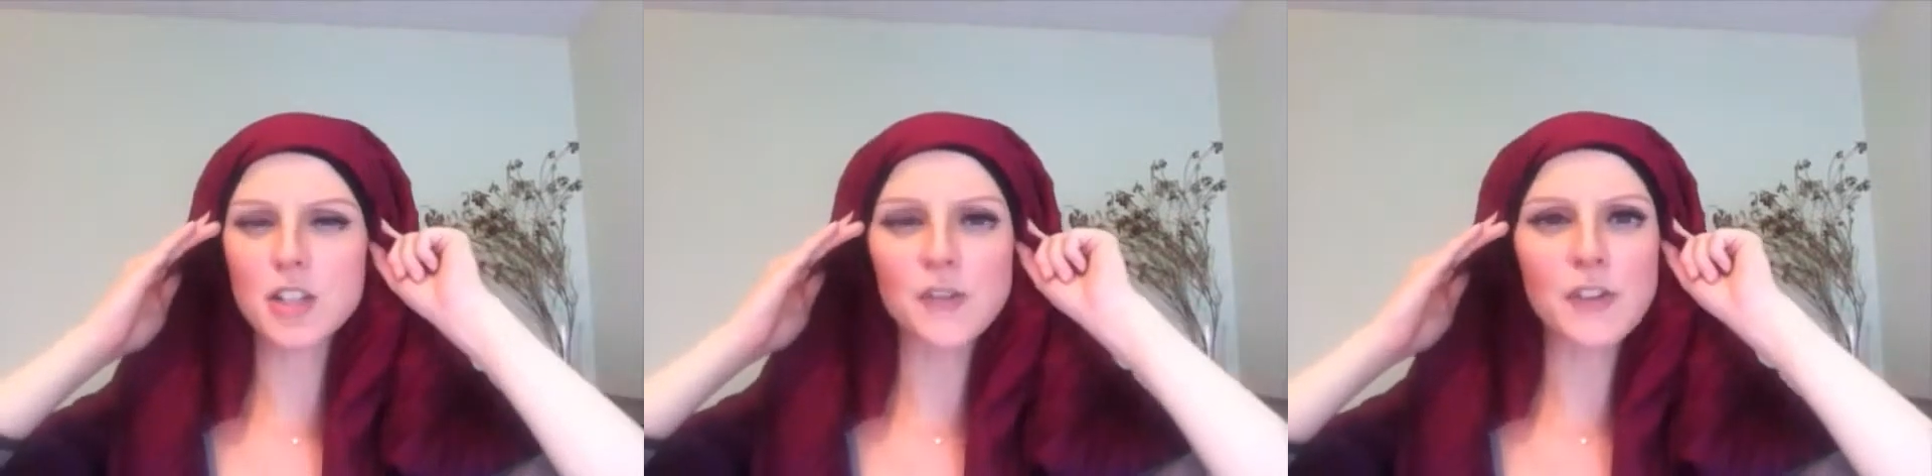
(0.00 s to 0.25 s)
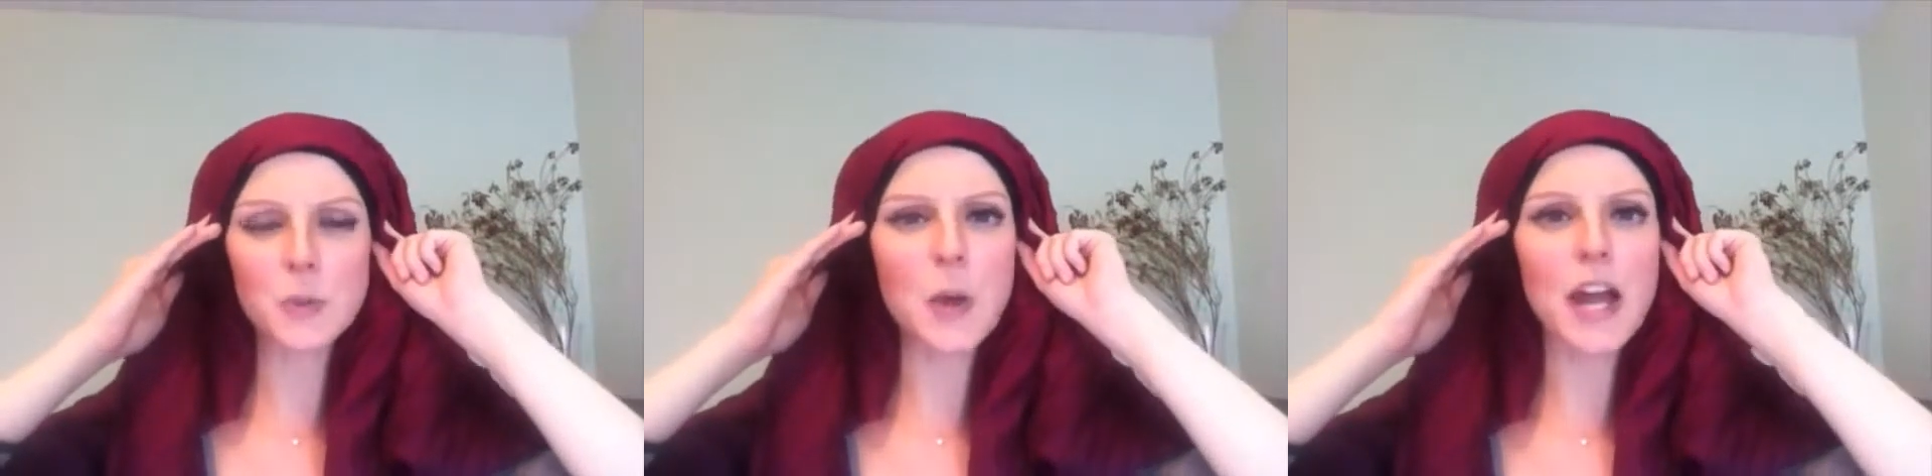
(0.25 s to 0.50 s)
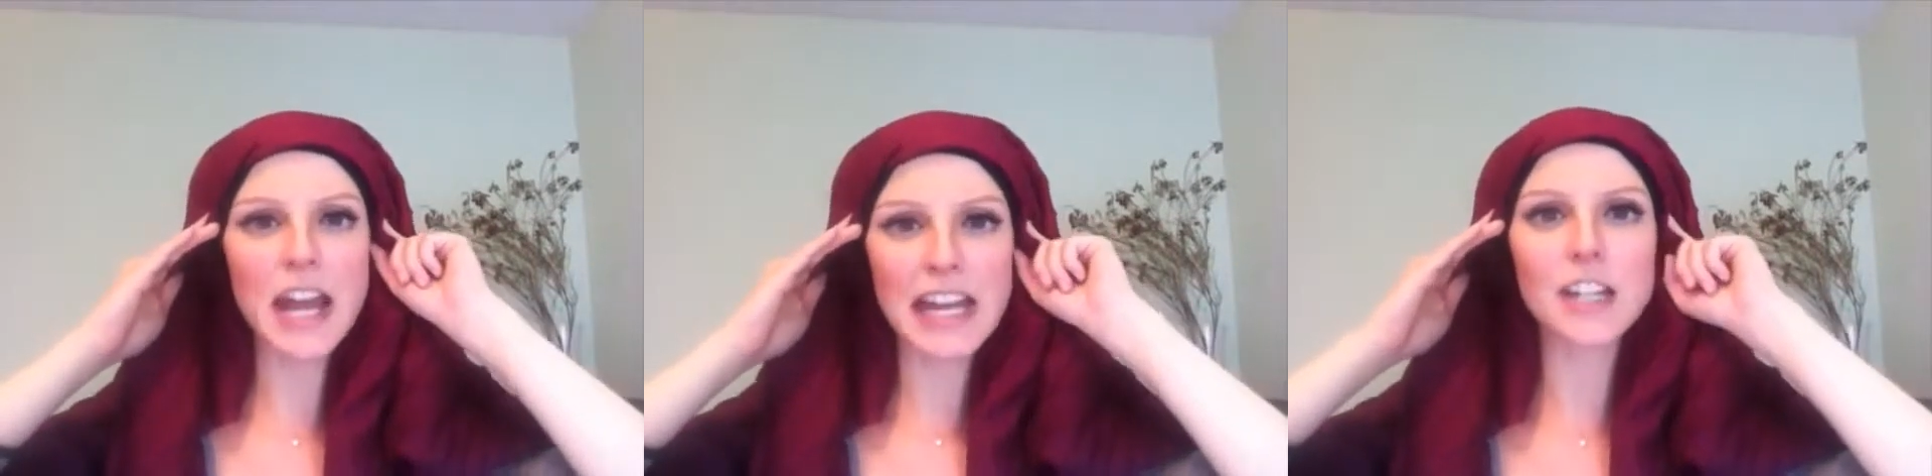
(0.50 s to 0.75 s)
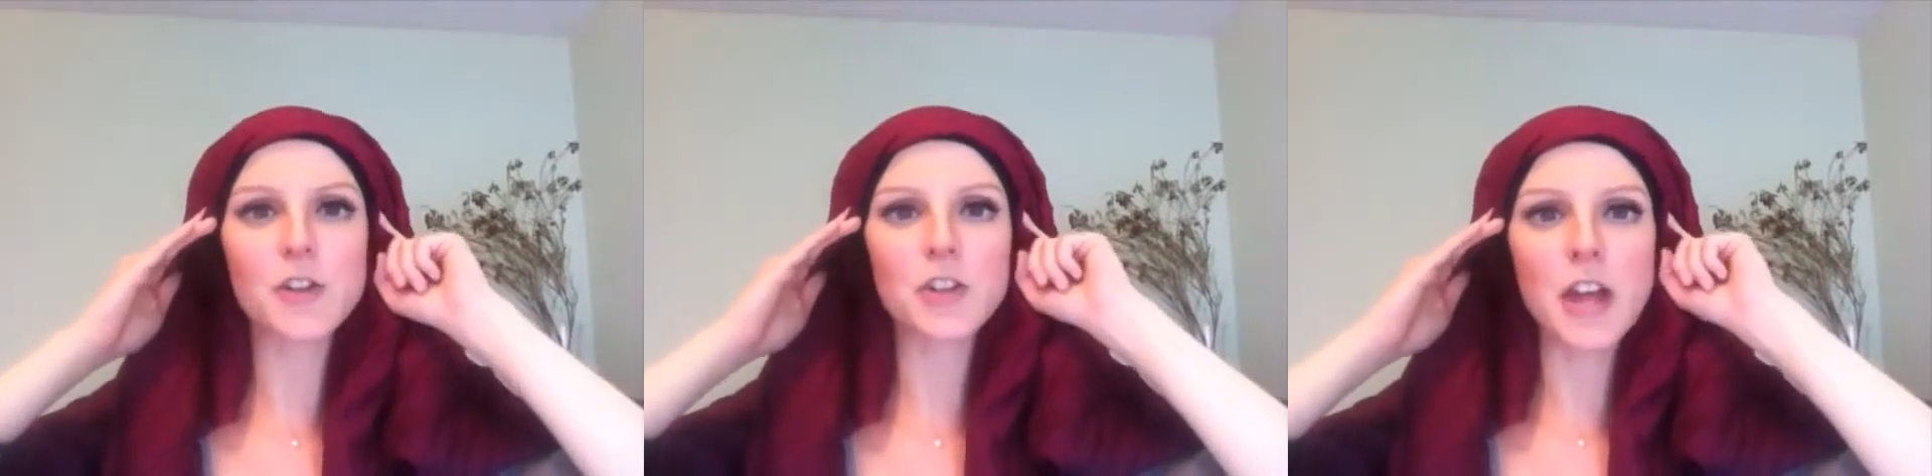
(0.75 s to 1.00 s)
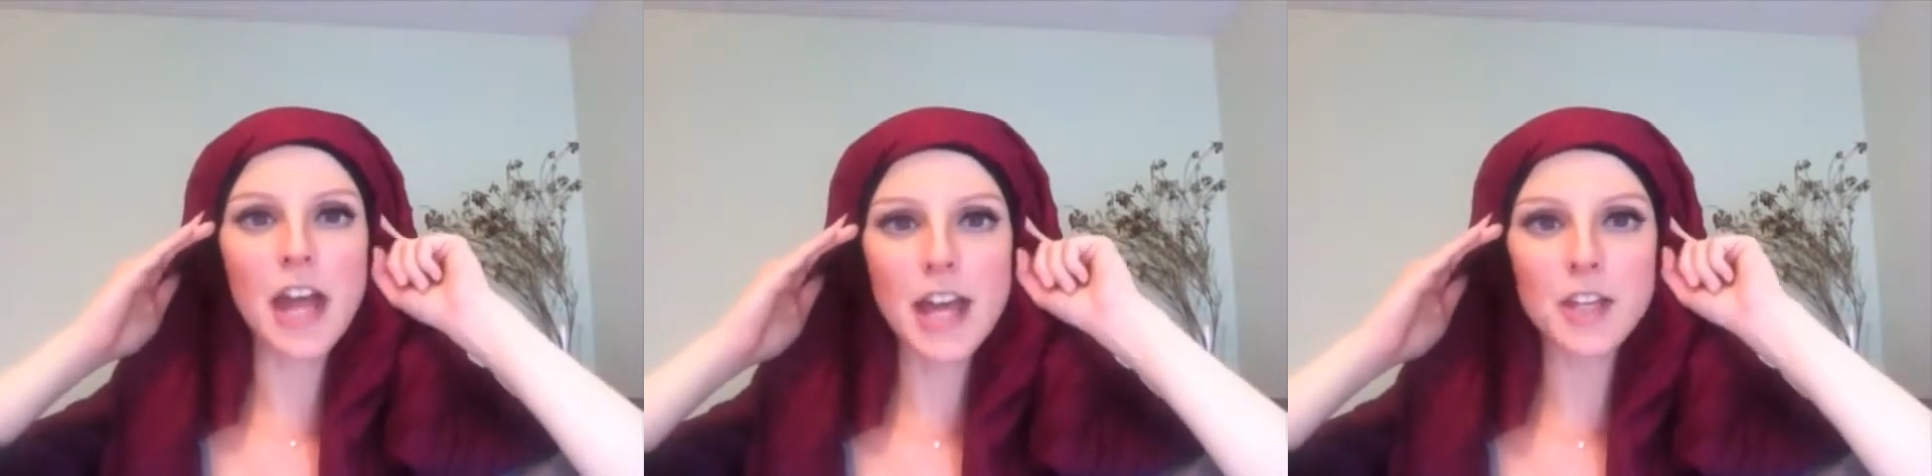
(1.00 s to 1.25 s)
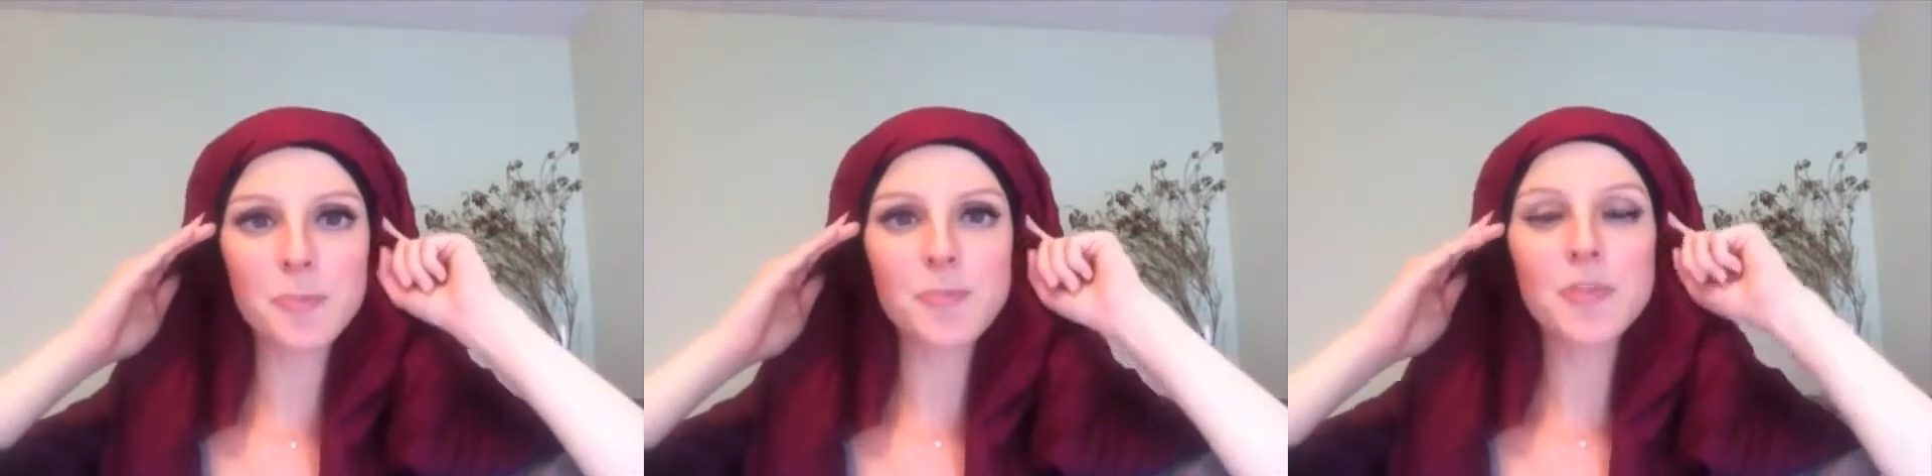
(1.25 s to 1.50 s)
just feels quite alien on your
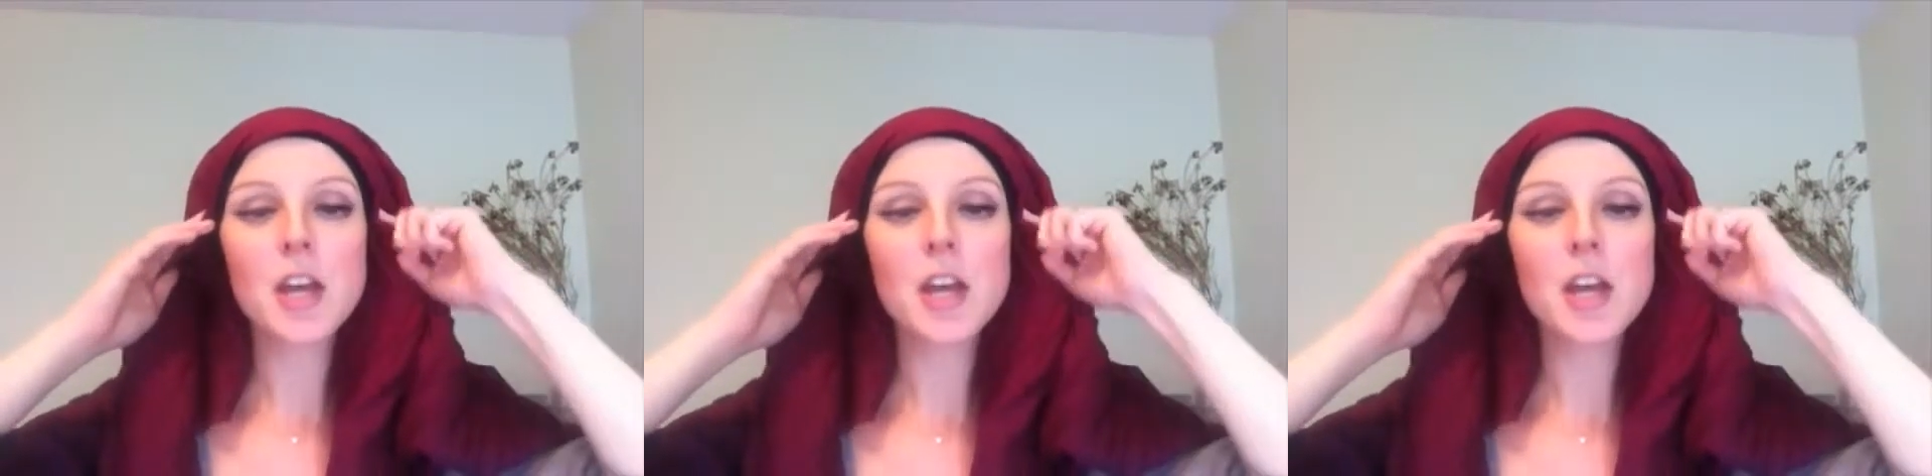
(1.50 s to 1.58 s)
head.